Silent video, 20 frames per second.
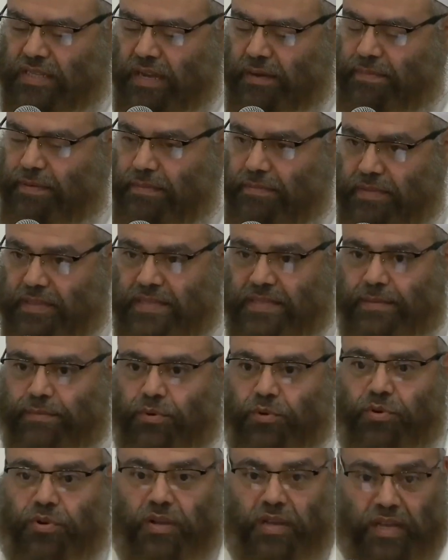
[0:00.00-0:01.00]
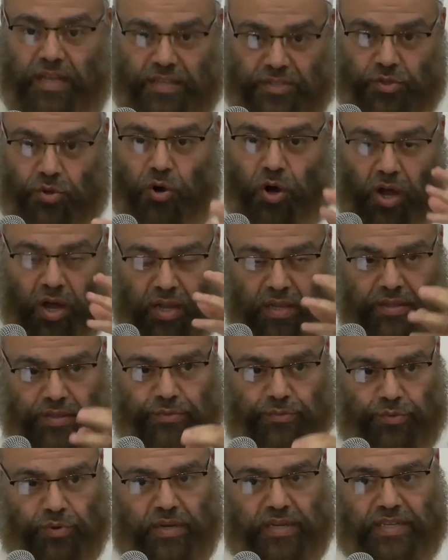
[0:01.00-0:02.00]
that is not permissible. So all
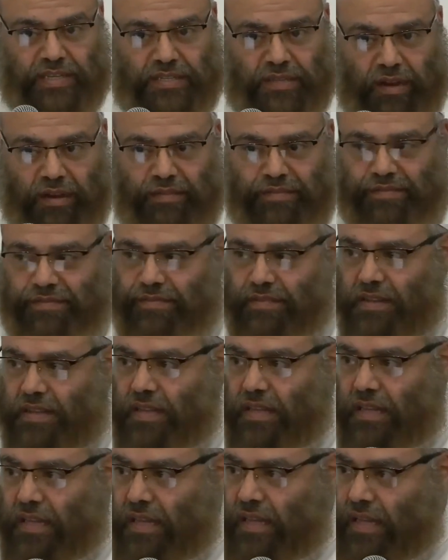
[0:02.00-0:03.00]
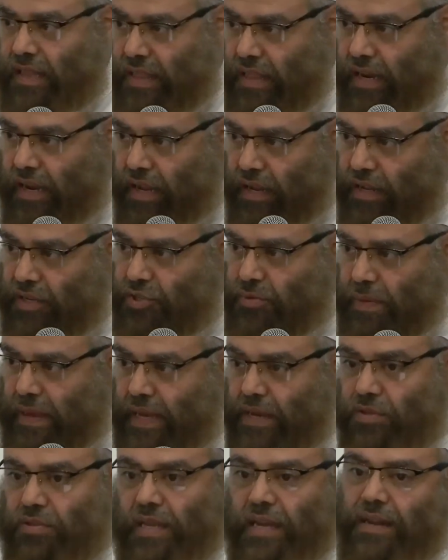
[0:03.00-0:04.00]
the rulings of that Allah
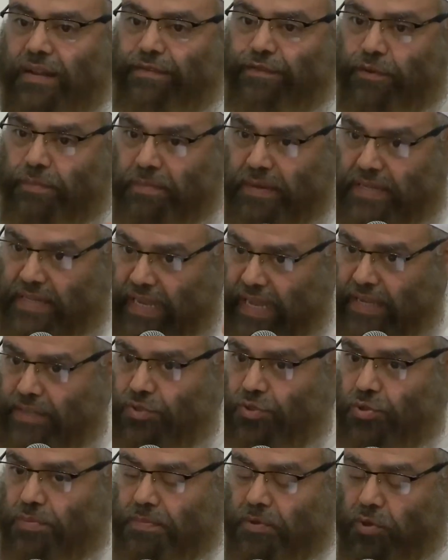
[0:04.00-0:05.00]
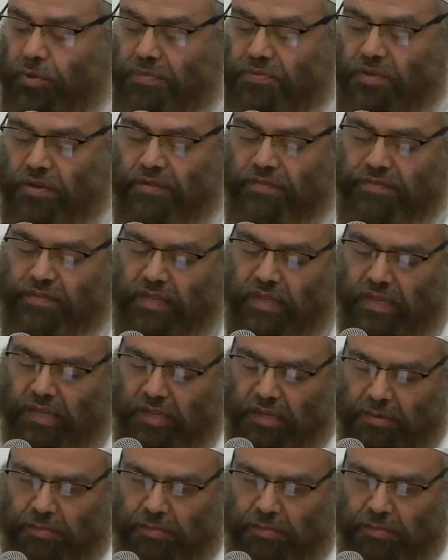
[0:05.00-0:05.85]
subhanahu wa ta'ala forbade has to be observed.